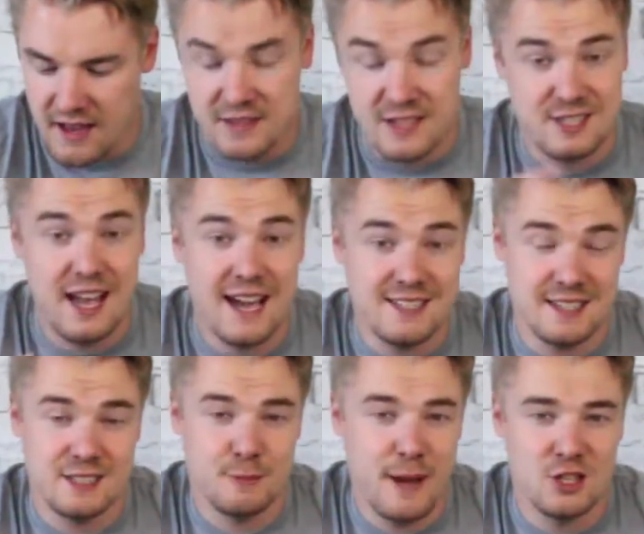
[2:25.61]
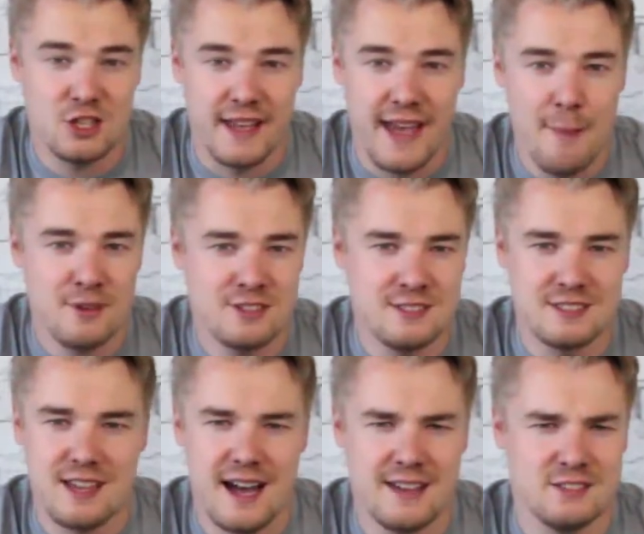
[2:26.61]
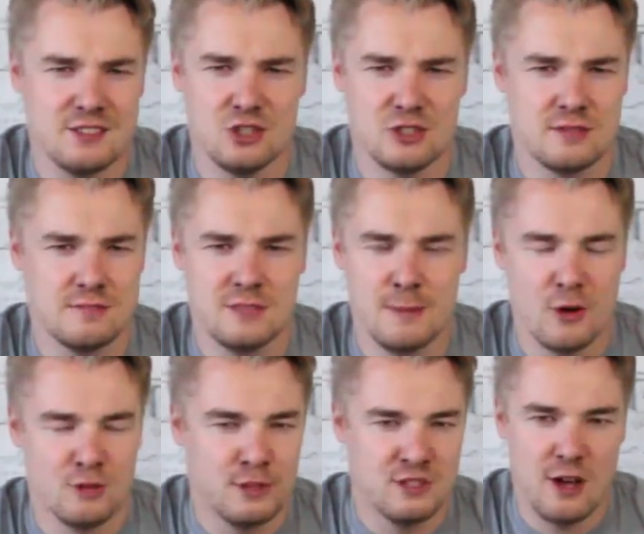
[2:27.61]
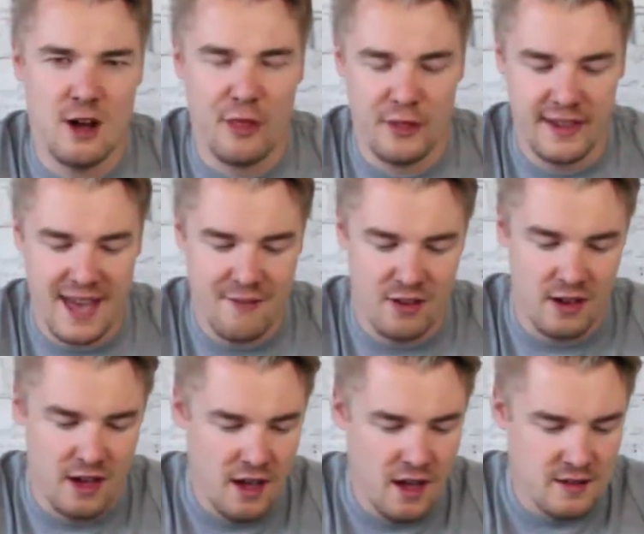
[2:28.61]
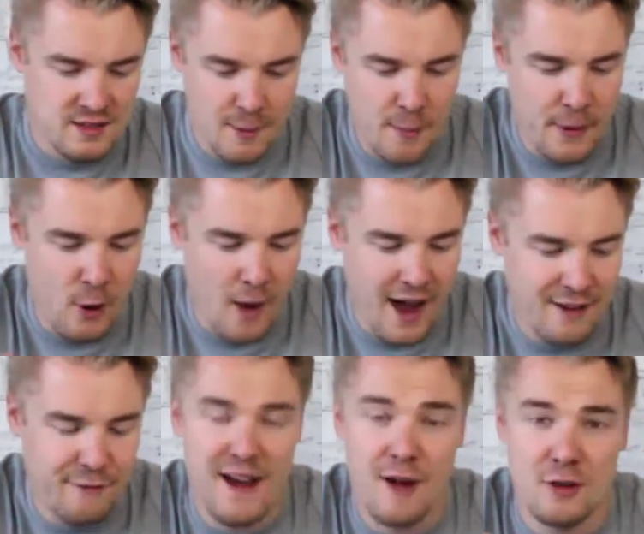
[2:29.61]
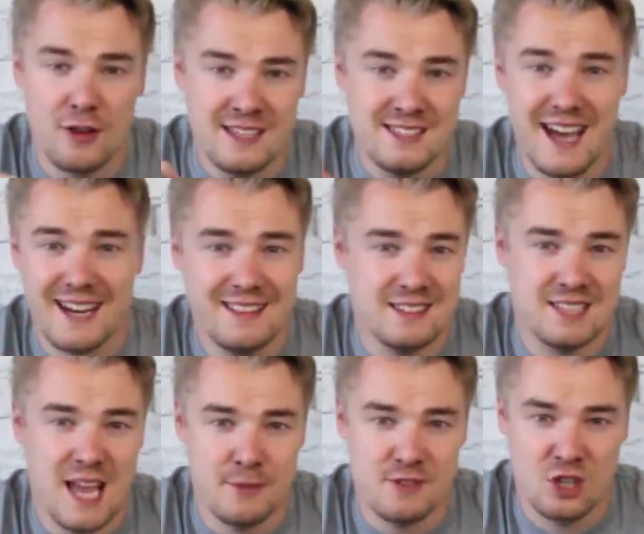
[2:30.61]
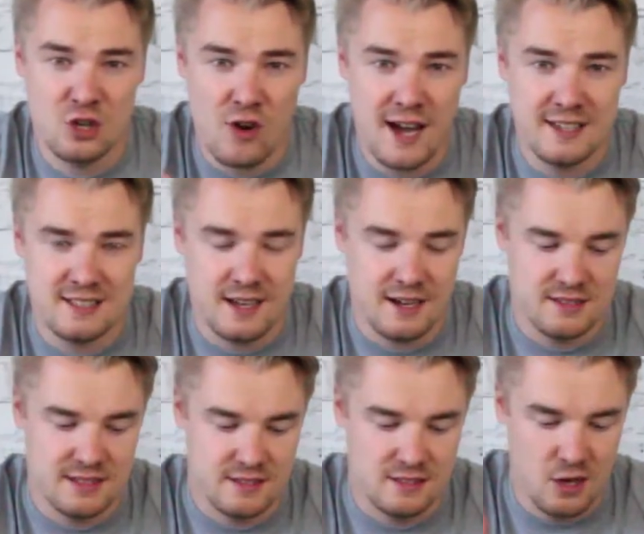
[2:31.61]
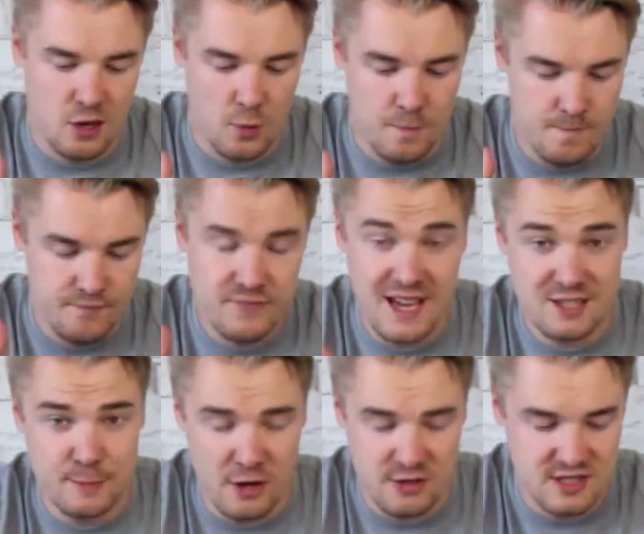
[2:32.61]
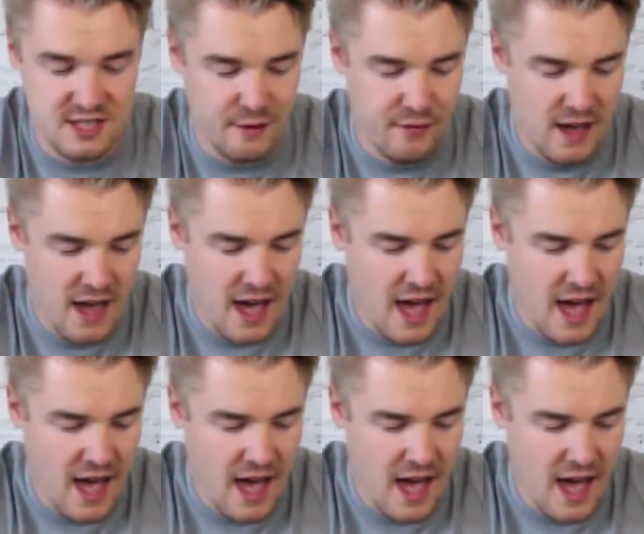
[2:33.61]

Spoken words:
The sizing especially, Emerson sizes are just the most bizarre thing ever. SEMAPO I found are exactly the same as the Cry sizing, so that's a positive.